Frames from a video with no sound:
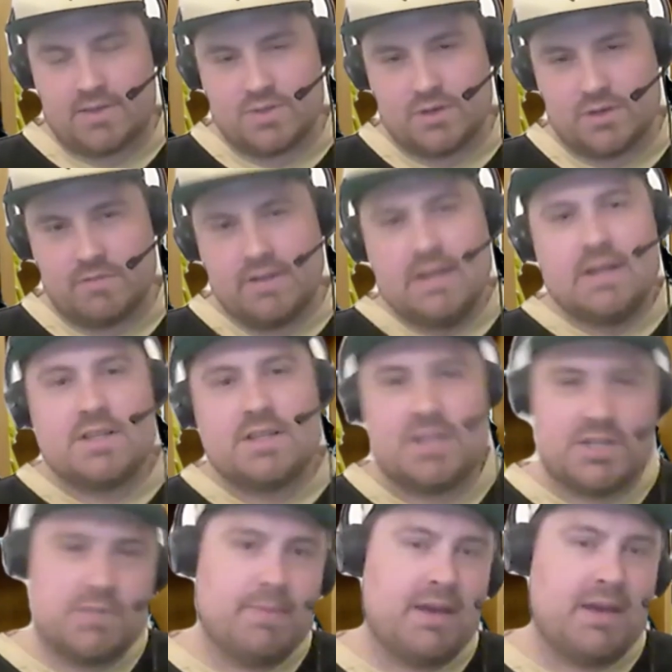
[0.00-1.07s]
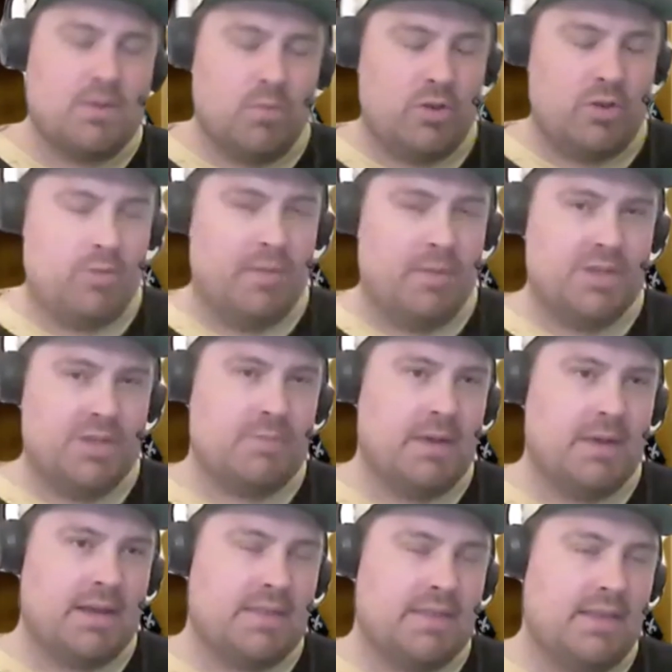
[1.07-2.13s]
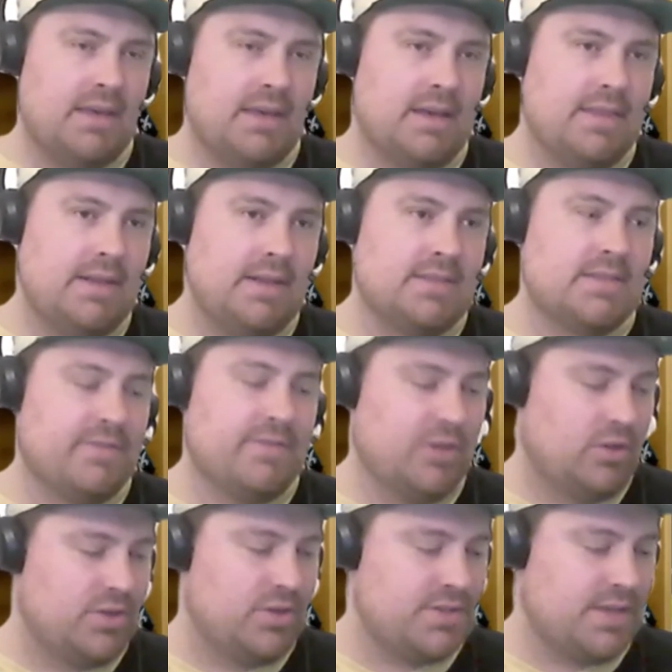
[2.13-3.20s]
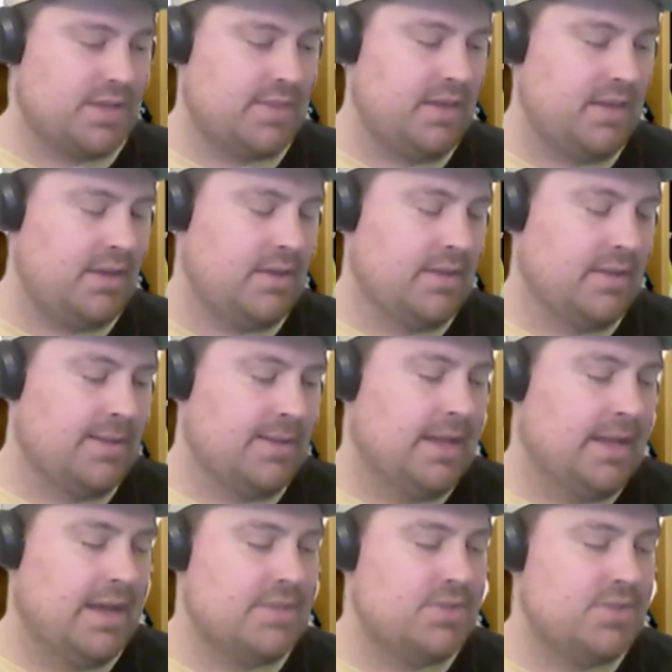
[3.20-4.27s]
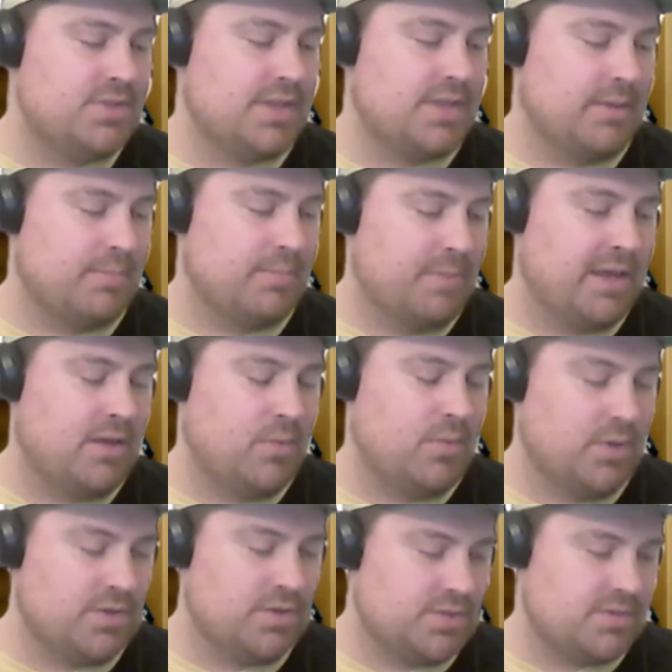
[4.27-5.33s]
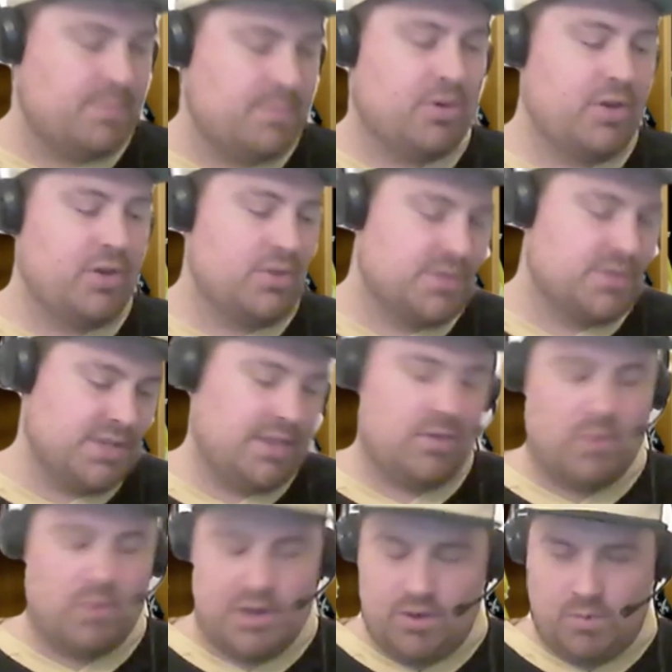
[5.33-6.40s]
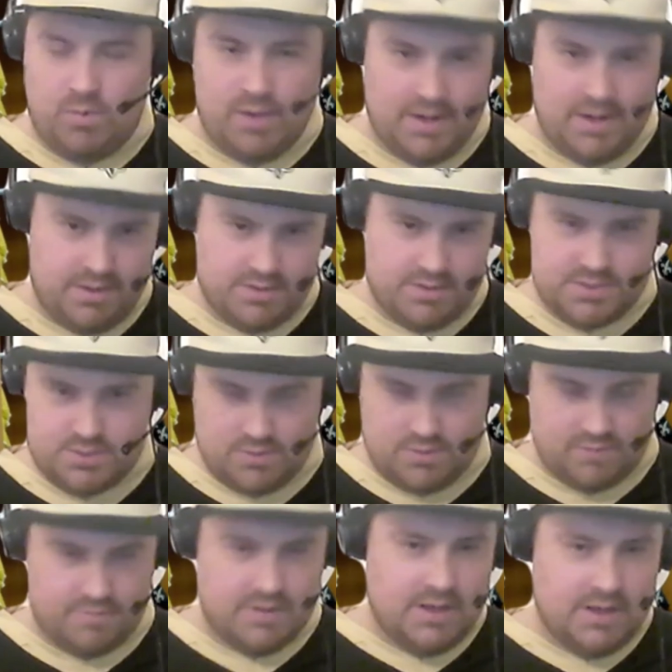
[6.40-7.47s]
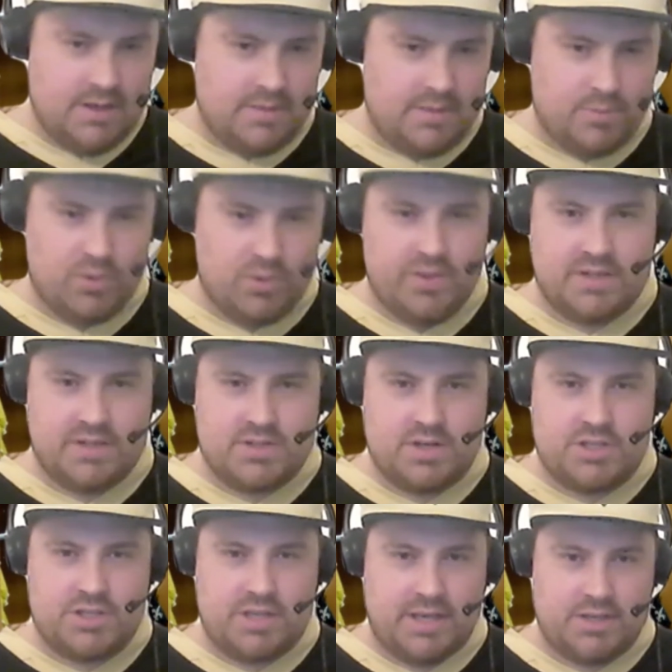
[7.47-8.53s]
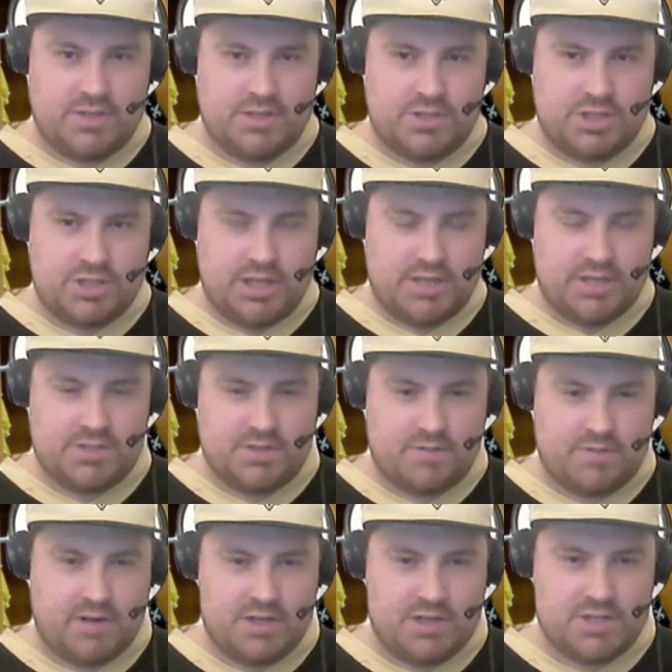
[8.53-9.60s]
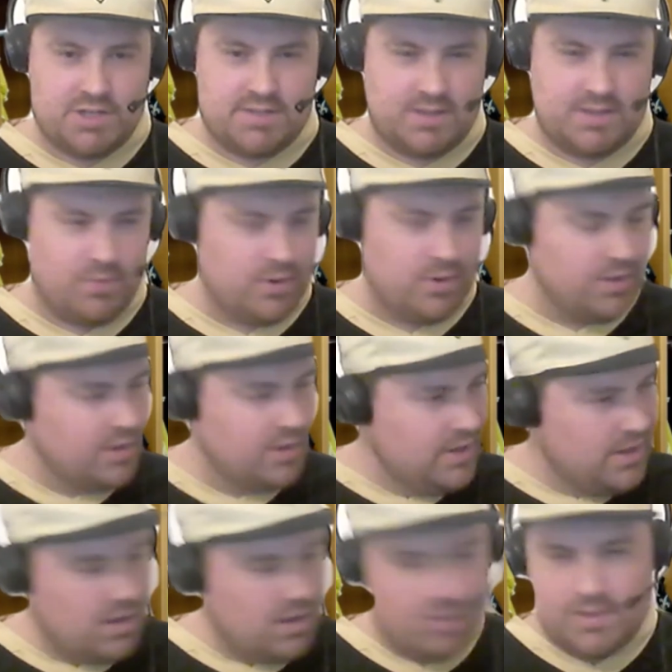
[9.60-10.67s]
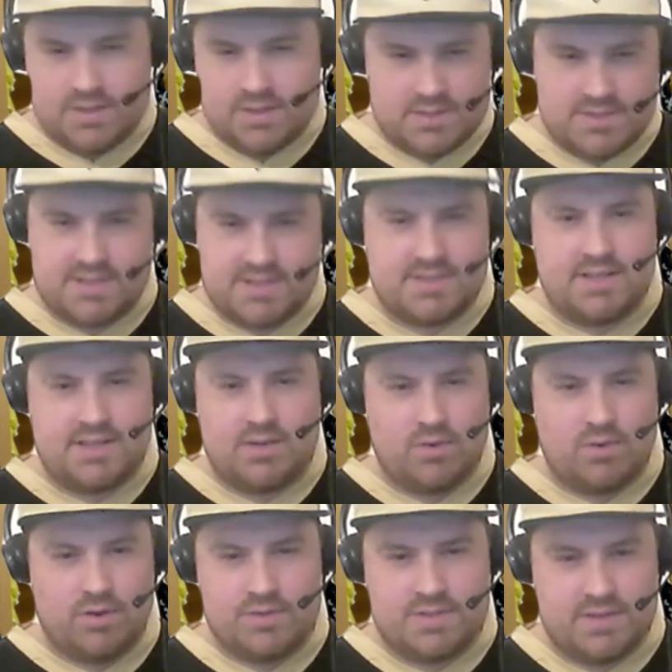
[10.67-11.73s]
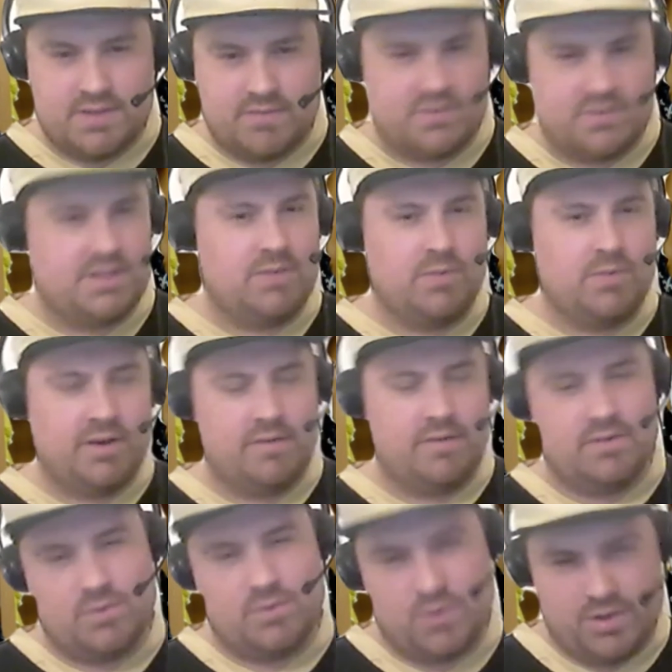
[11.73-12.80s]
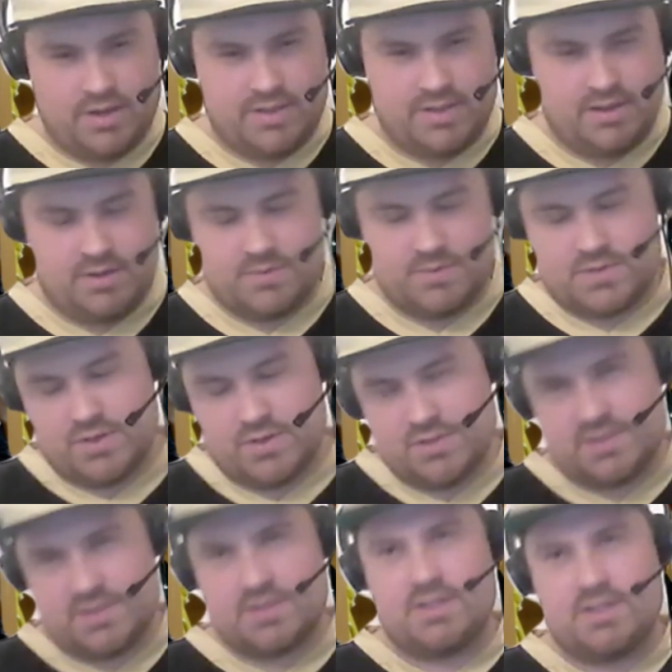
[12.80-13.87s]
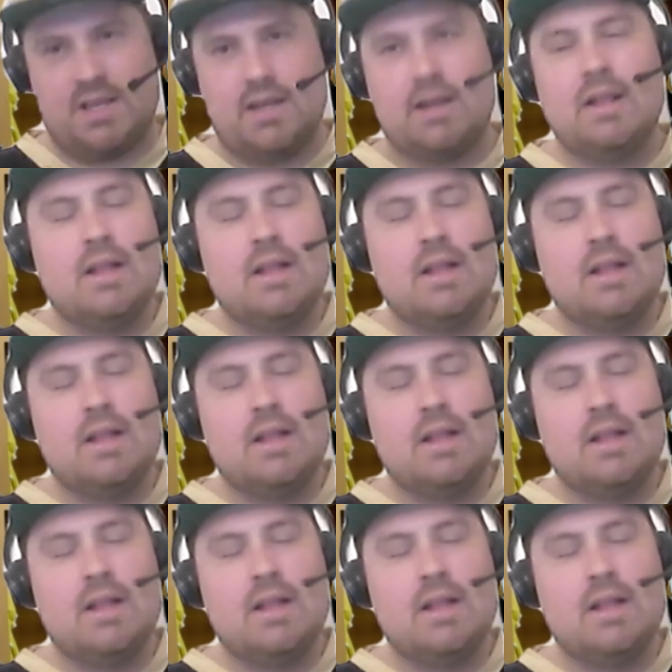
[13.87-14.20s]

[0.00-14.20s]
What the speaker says: Sort of touching back on what you mentioned, Mike. I think it's difficult because I think, as you say, Baker was the prodigal son, the 101, the sort of the boy that's going to change this franchise. They were 0-16 or 0-17, whatever. I think it was 0-16.